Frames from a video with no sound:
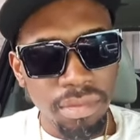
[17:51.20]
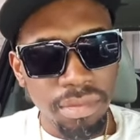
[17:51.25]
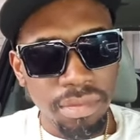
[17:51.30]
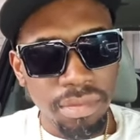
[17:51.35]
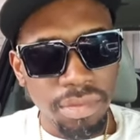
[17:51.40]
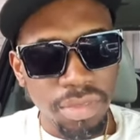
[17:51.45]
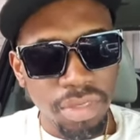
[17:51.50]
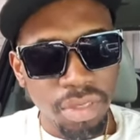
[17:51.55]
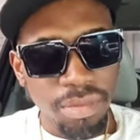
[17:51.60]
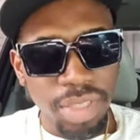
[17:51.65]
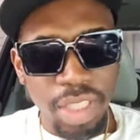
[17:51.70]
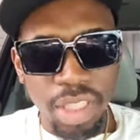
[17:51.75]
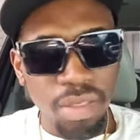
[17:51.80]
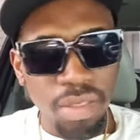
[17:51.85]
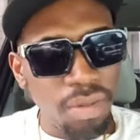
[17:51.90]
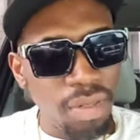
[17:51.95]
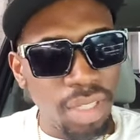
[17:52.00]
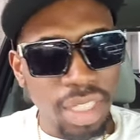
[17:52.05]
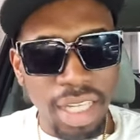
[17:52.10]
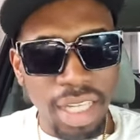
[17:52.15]
So I don't
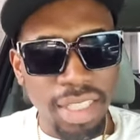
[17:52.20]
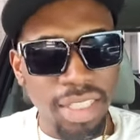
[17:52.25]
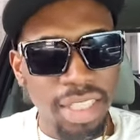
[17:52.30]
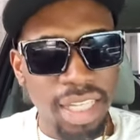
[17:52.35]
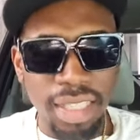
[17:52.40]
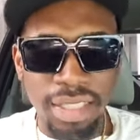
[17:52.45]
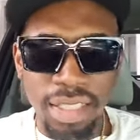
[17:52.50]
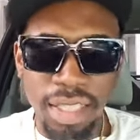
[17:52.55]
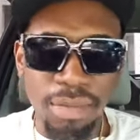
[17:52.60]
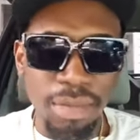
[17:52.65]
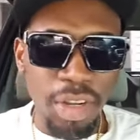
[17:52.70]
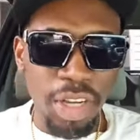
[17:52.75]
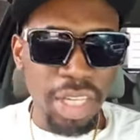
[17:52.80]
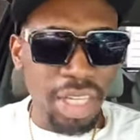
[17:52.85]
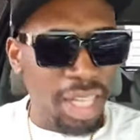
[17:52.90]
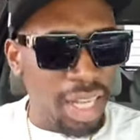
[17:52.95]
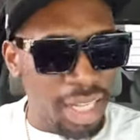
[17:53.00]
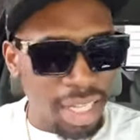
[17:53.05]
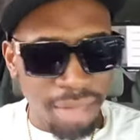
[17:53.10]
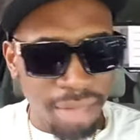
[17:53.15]
know when I chat about
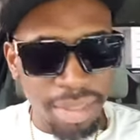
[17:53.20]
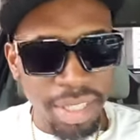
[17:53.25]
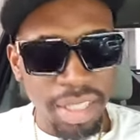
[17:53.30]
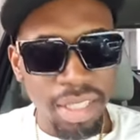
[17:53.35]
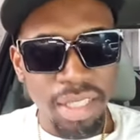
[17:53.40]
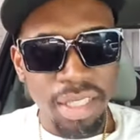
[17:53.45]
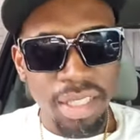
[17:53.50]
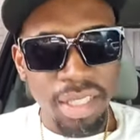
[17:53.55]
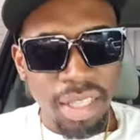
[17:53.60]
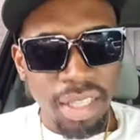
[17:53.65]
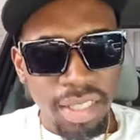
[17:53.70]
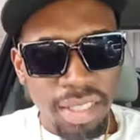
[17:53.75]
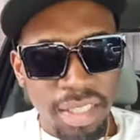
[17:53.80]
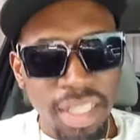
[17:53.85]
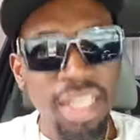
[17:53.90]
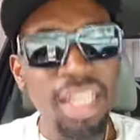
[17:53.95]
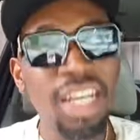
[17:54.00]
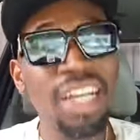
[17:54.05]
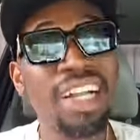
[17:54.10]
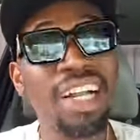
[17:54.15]
economy.
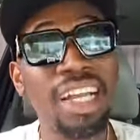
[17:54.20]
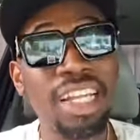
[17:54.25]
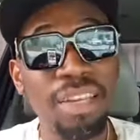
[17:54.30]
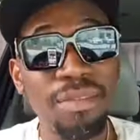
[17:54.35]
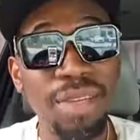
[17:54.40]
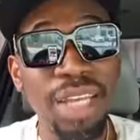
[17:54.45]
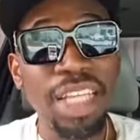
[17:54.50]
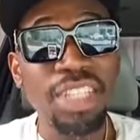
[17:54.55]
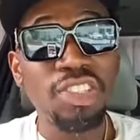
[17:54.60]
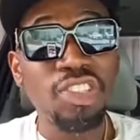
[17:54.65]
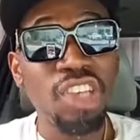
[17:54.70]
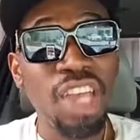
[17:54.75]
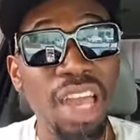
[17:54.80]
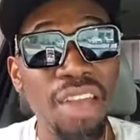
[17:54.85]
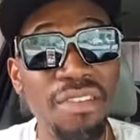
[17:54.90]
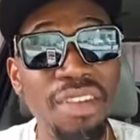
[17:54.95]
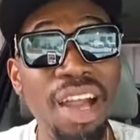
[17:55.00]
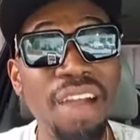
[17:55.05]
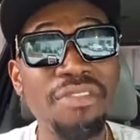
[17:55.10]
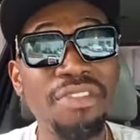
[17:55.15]
The economy has
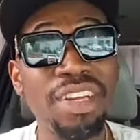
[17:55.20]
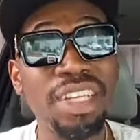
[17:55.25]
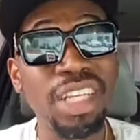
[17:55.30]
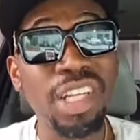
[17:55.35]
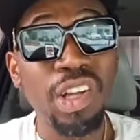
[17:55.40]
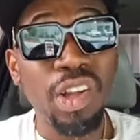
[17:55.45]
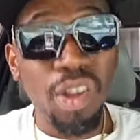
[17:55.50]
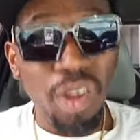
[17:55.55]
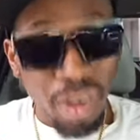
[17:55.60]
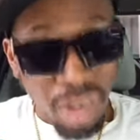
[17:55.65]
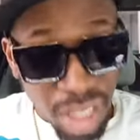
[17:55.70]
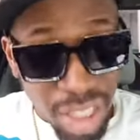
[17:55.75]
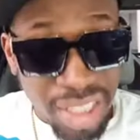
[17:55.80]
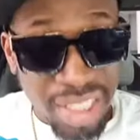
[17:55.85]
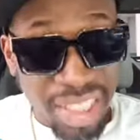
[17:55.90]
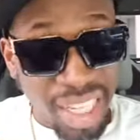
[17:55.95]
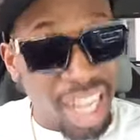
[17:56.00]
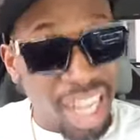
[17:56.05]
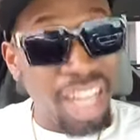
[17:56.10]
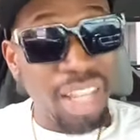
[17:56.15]
strive off of the
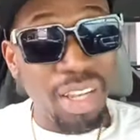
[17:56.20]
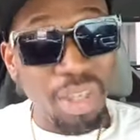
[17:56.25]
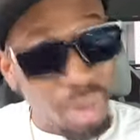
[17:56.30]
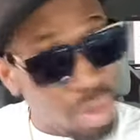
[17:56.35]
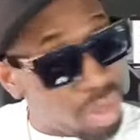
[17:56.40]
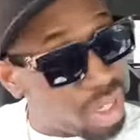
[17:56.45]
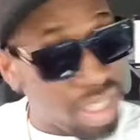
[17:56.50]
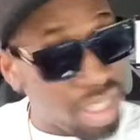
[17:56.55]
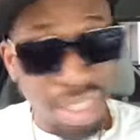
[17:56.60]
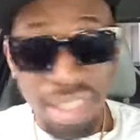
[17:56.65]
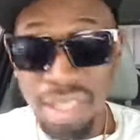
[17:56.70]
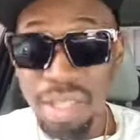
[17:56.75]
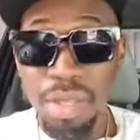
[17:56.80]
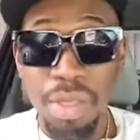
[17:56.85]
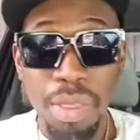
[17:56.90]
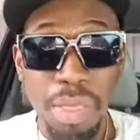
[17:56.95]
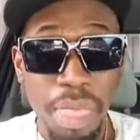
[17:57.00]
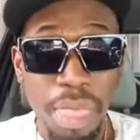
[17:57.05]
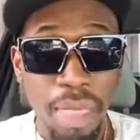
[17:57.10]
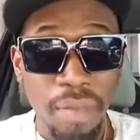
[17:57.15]
culture alone.
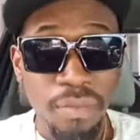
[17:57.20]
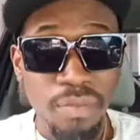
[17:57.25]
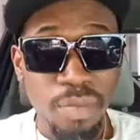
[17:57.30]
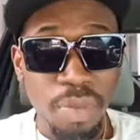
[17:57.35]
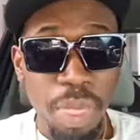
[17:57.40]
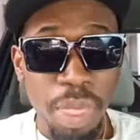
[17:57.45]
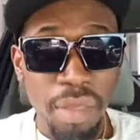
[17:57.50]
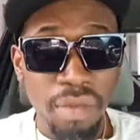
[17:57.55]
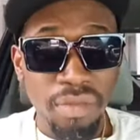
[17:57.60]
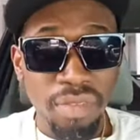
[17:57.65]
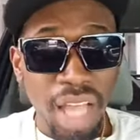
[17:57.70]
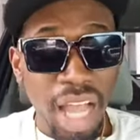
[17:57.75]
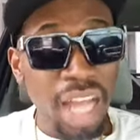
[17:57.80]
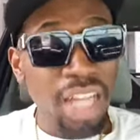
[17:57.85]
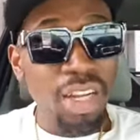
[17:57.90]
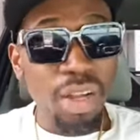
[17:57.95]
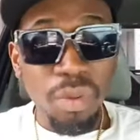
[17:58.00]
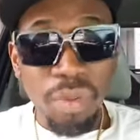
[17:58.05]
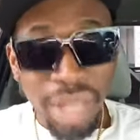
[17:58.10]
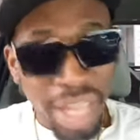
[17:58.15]
I
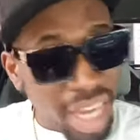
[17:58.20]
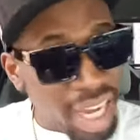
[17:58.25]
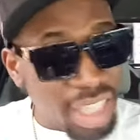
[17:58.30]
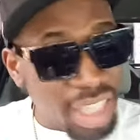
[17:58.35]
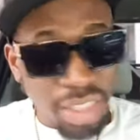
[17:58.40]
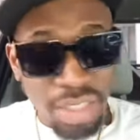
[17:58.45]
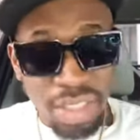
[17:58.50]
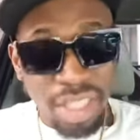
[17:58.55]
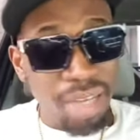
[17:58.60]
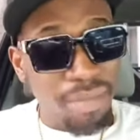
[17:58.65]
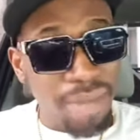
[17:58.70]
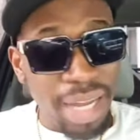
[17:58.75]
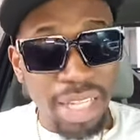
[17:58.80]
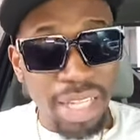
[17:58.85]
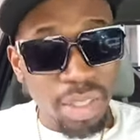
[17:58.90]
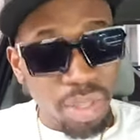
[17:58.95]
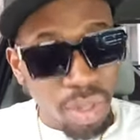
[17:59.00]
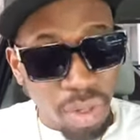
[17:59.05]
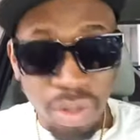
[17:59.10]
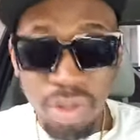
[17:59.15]
know what Andrew them a
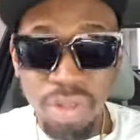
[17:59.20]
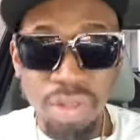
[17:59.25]
do